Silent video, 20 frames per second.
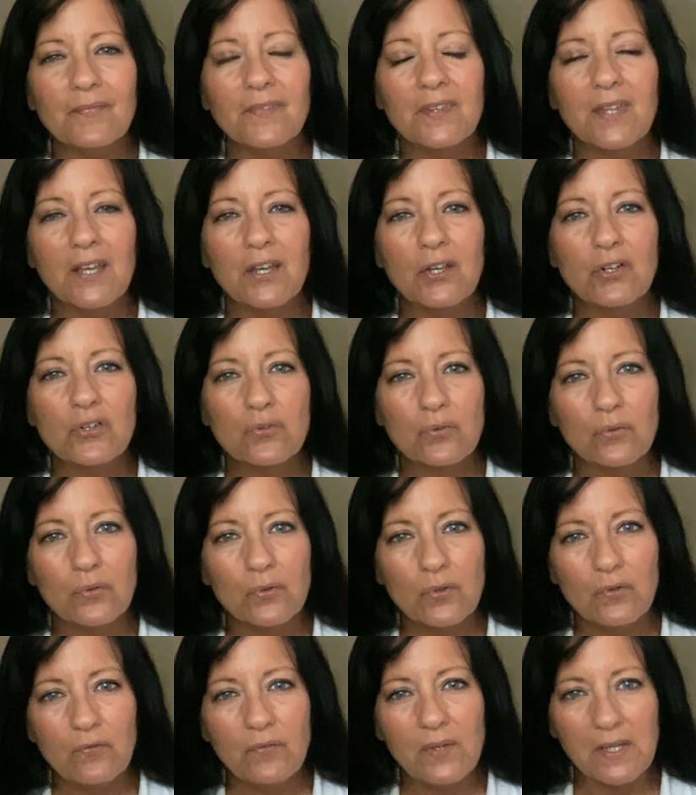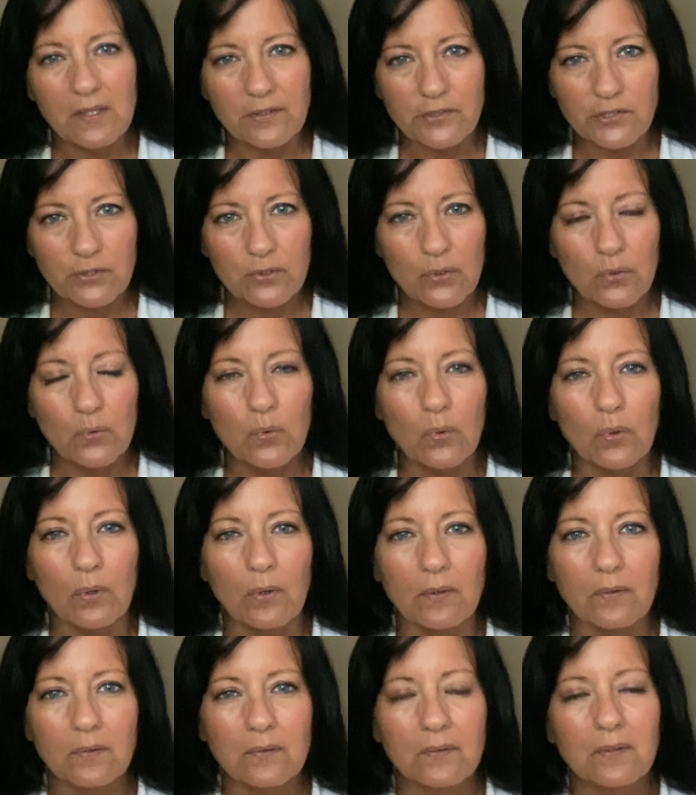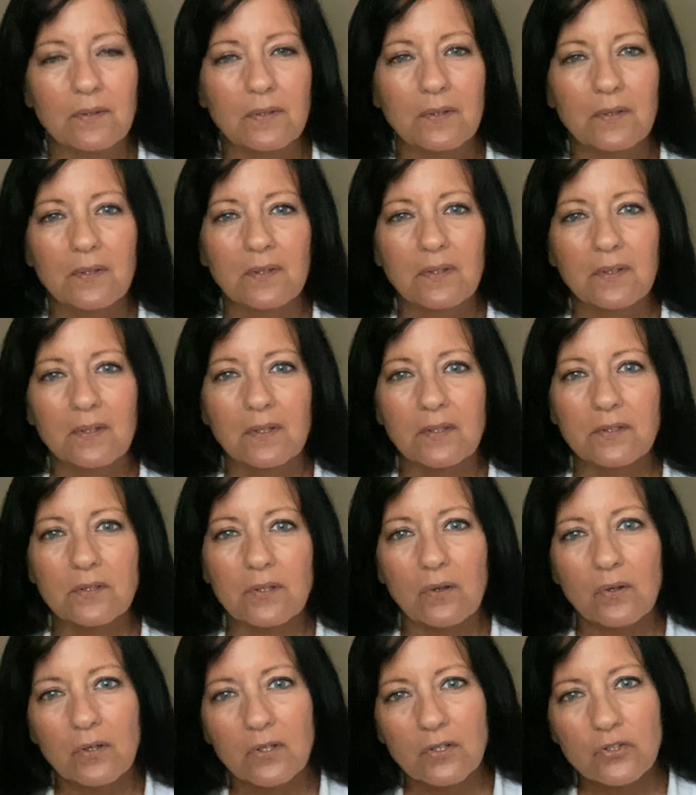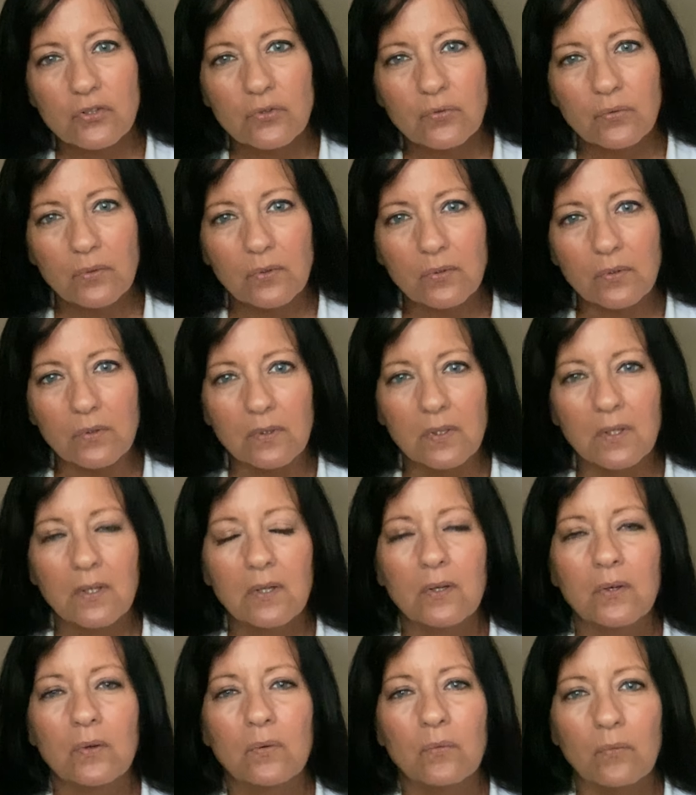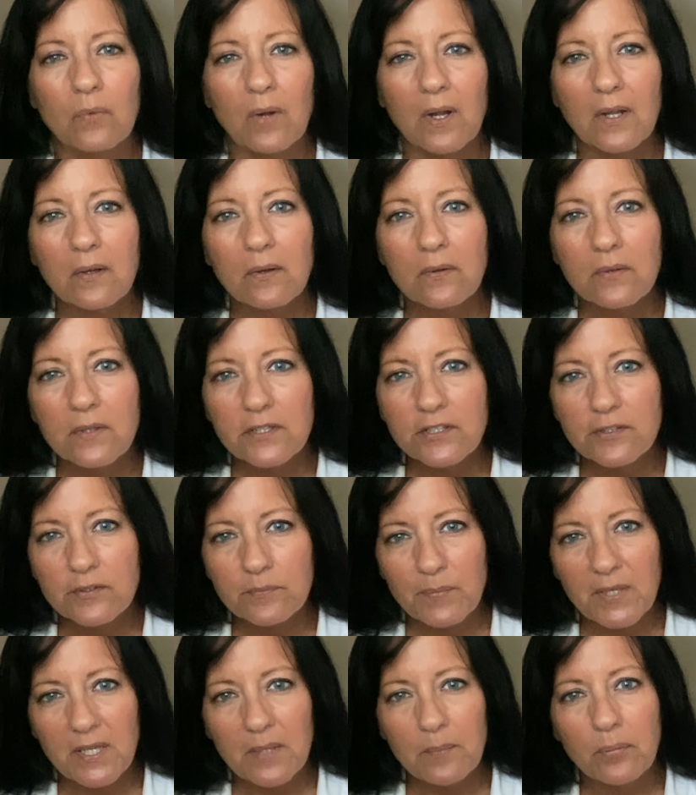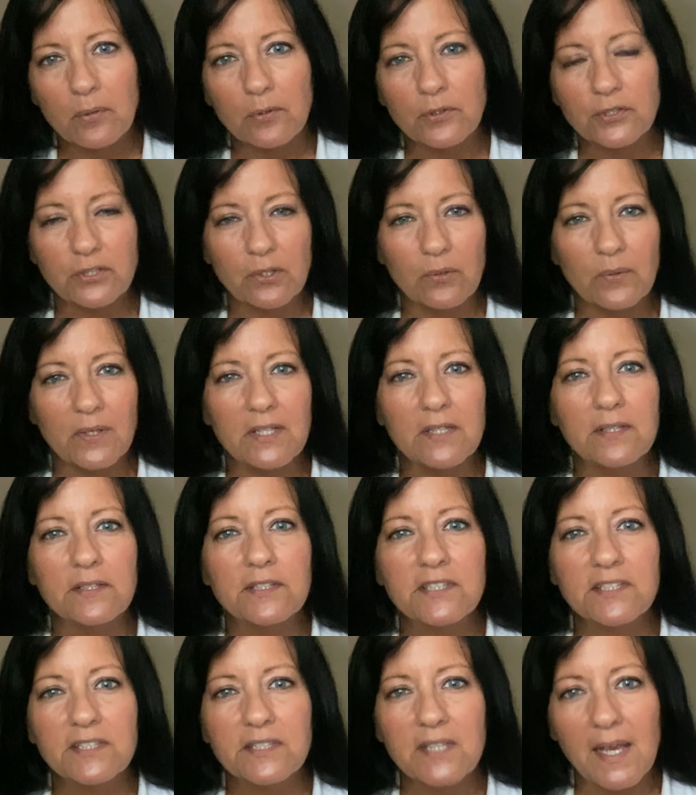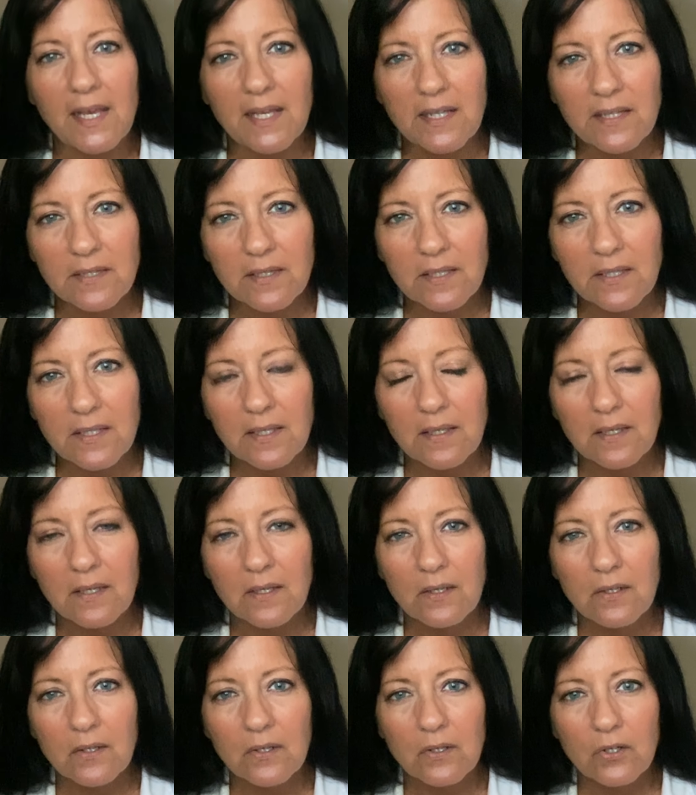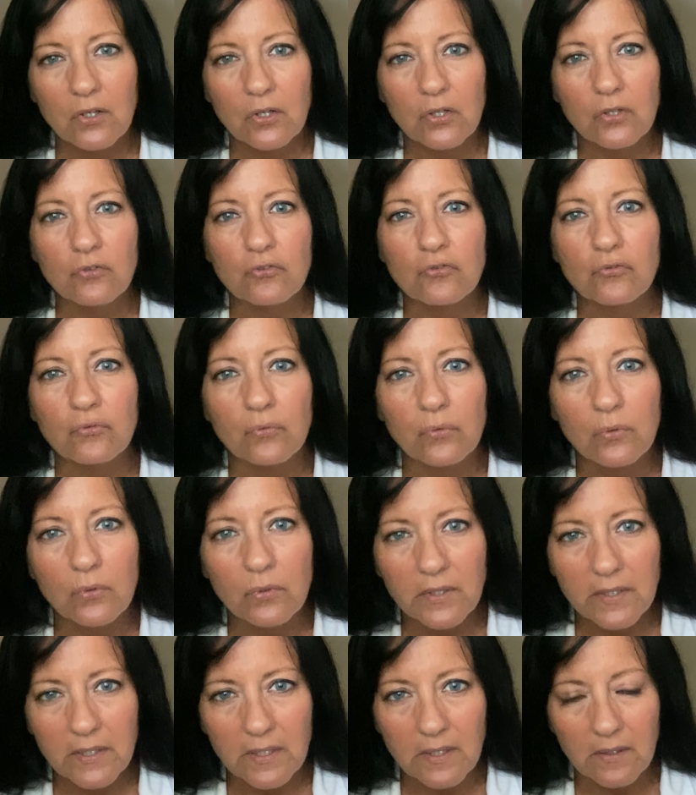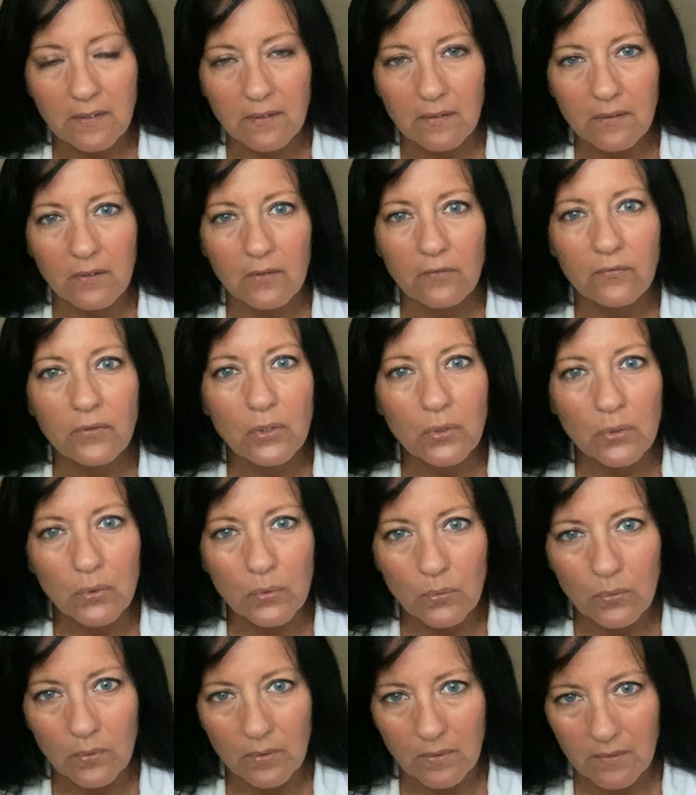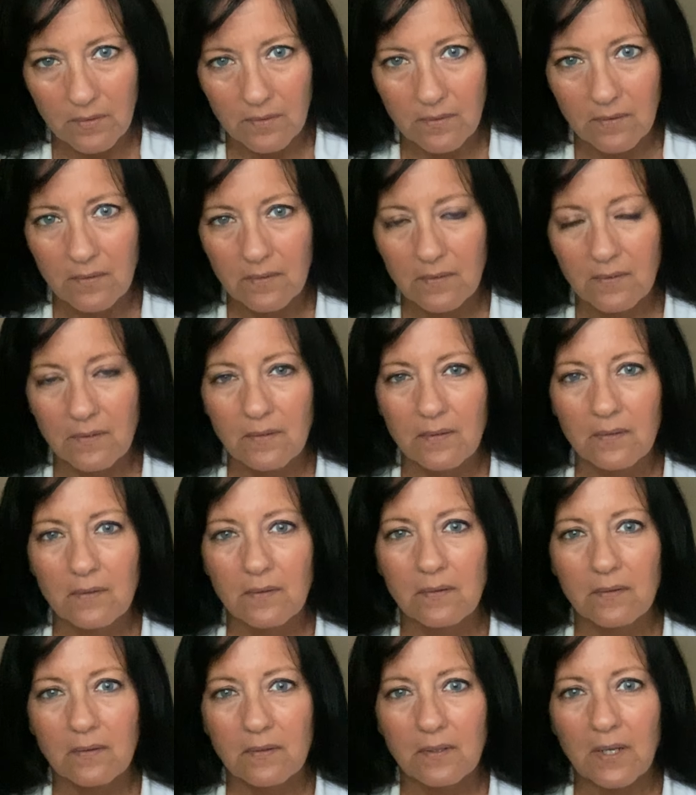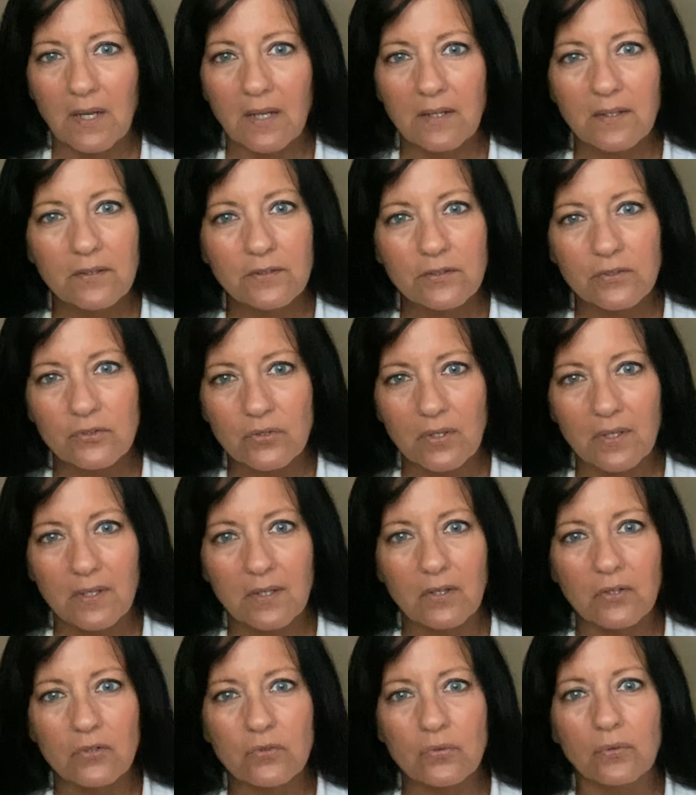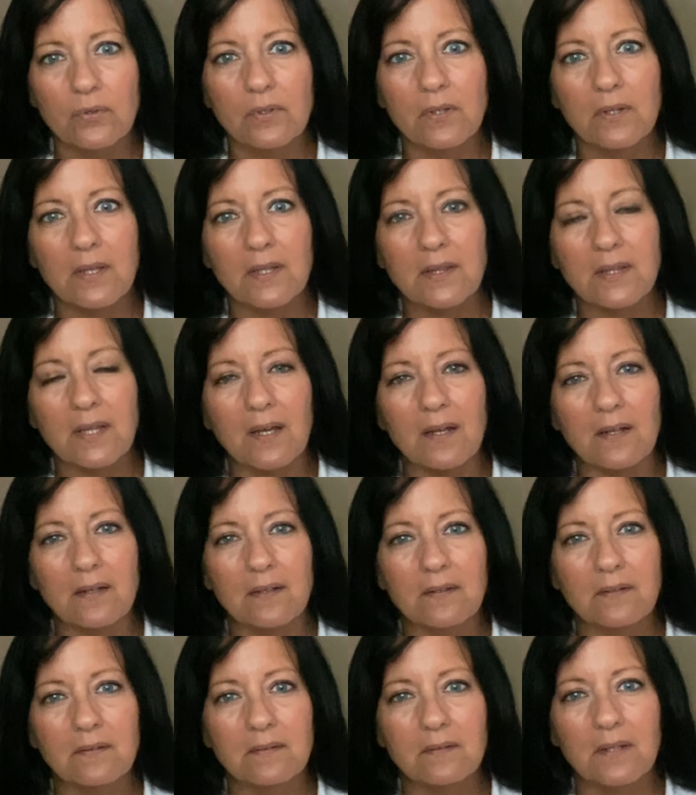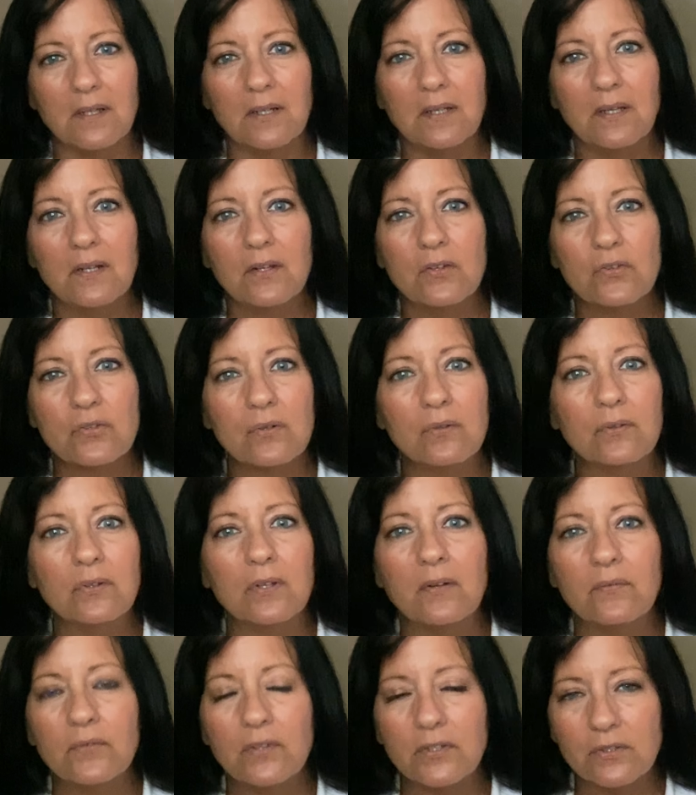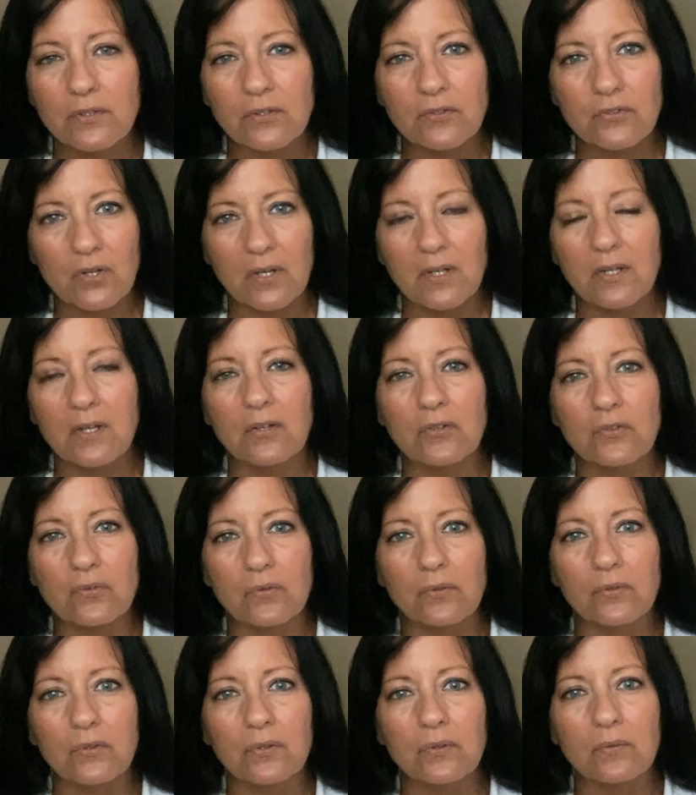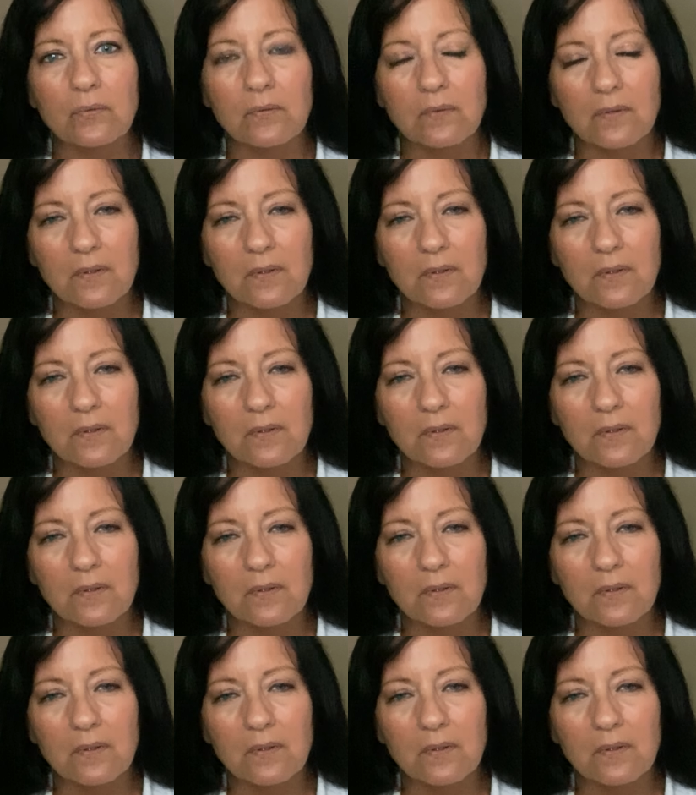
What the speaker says: They control you via school. It's all control. Why are these people so insanely controlling of you? God doesn't try to control you like that. Unconditional love doesn't try to control you.